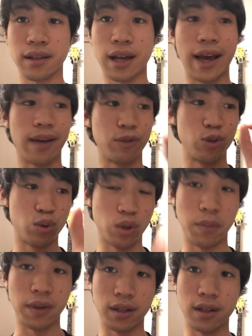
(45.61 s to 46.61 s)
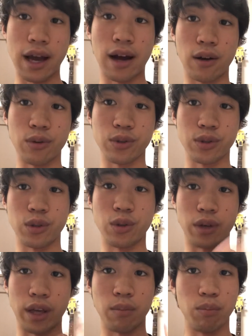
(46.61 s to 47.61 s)
I have to trim it down so you
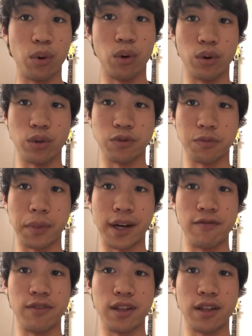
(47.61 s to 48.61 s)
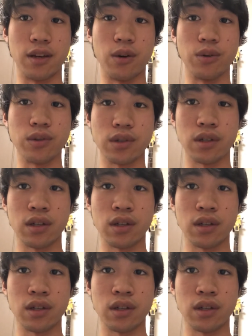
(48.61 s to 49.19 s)
don't get bored of my videos,